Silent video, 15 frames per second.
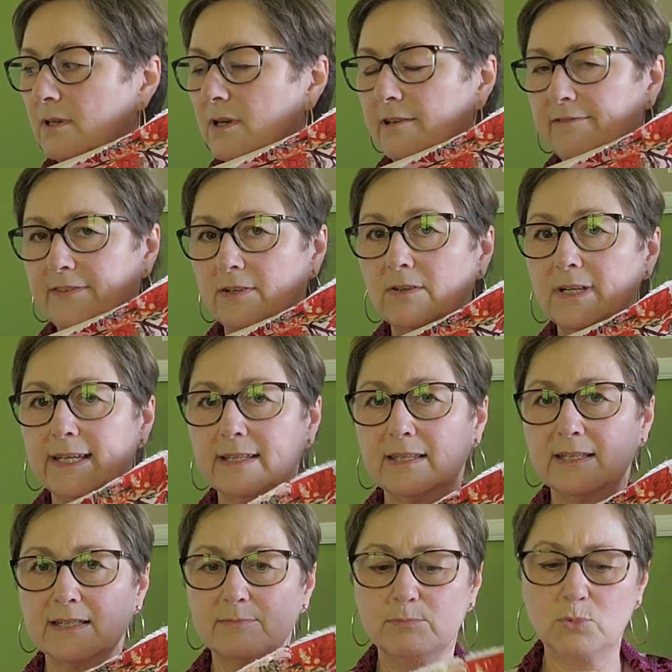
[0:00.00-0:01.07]
I feel like
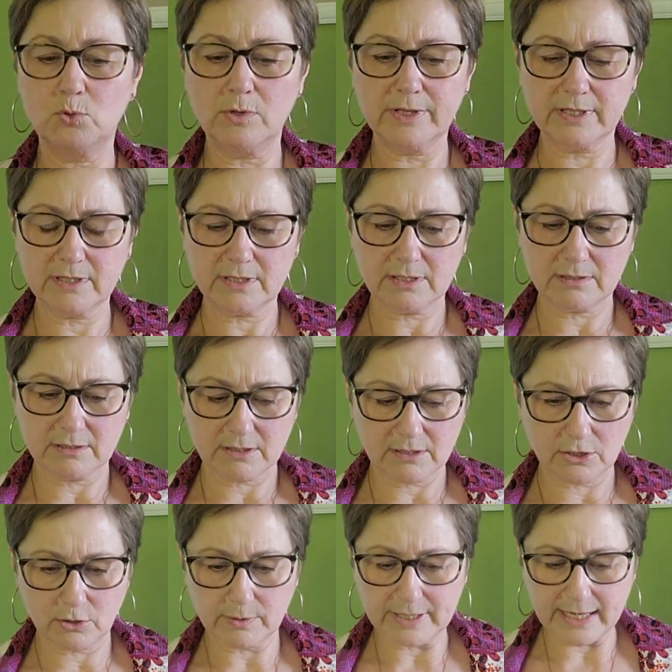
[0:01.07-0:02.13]
there's more than
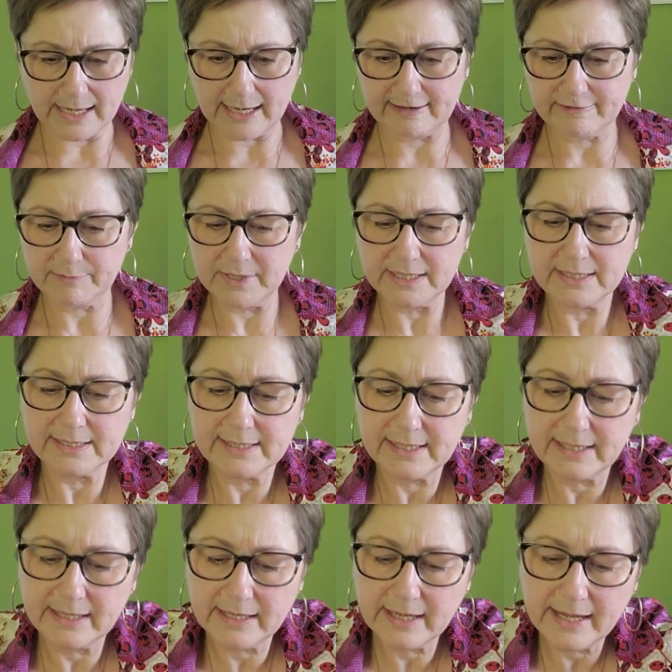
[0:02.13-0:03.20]
2.5 meters
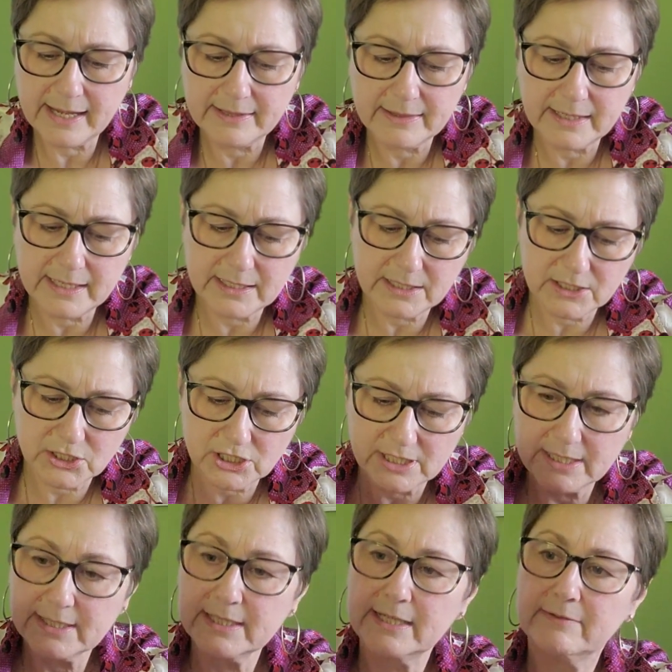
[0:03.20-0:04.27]
there, and then
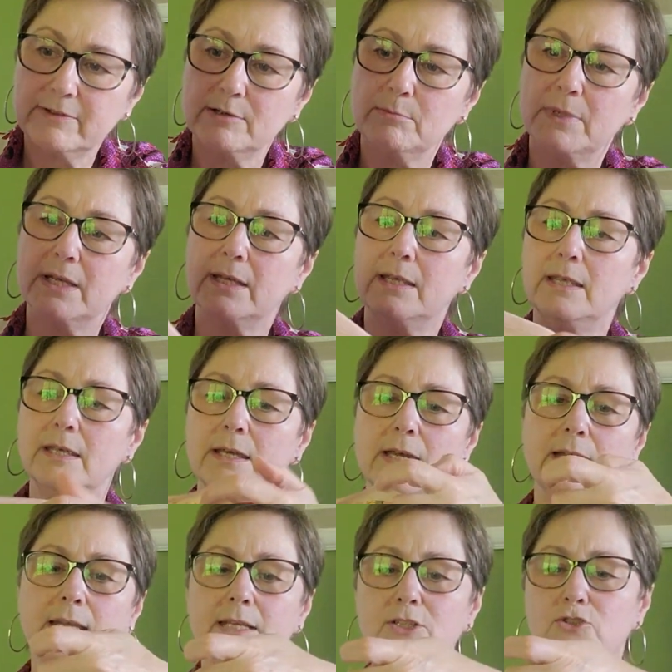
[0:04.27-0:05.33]
she's given me
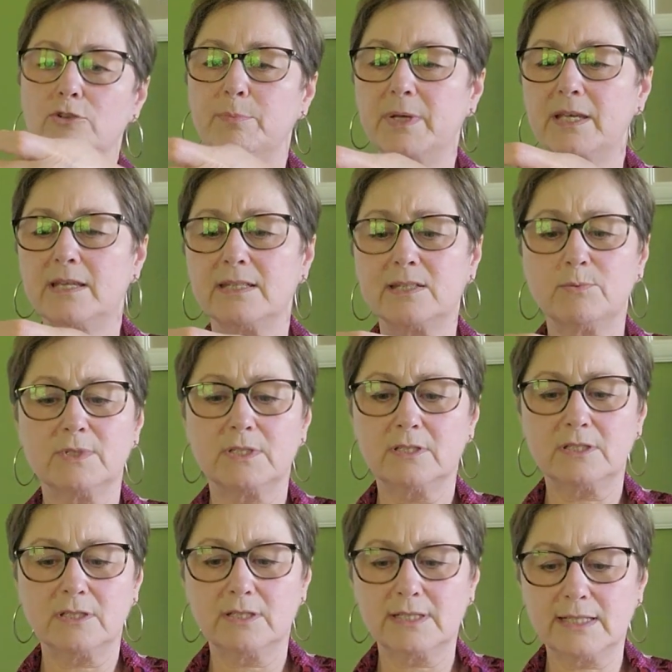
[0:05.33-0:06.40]
an extra piece,
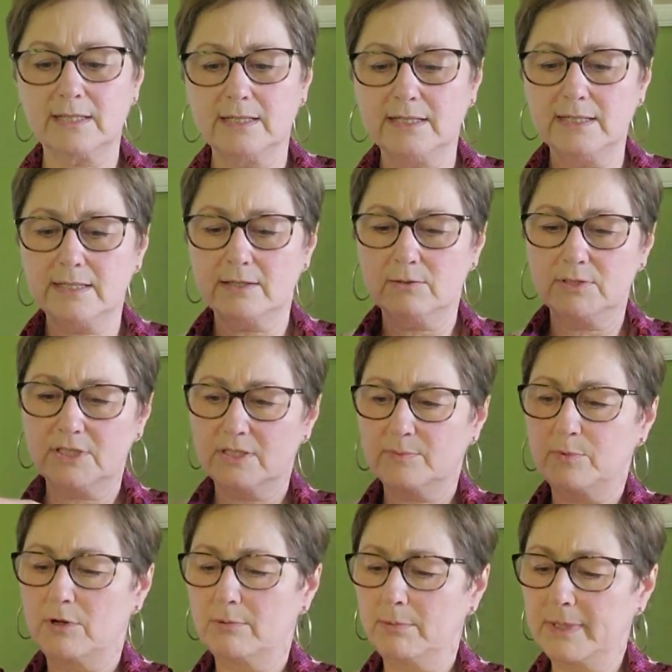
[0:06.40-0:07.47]
which is
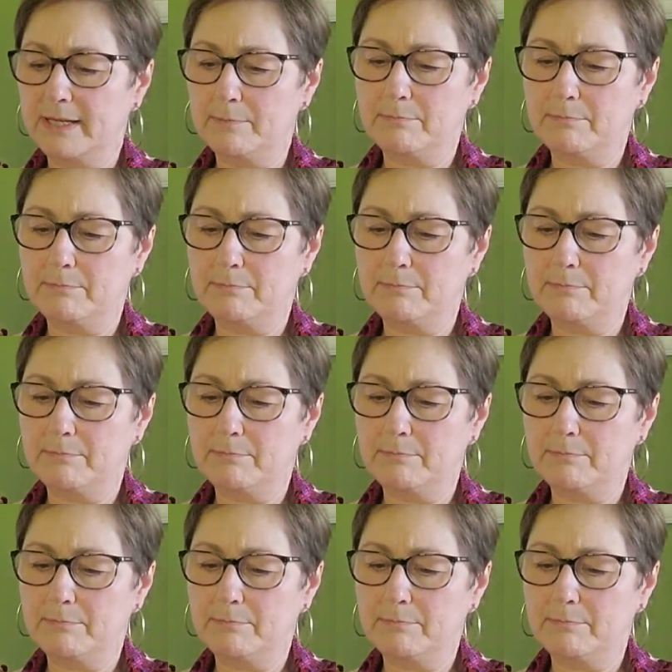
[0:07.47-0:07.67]
probably a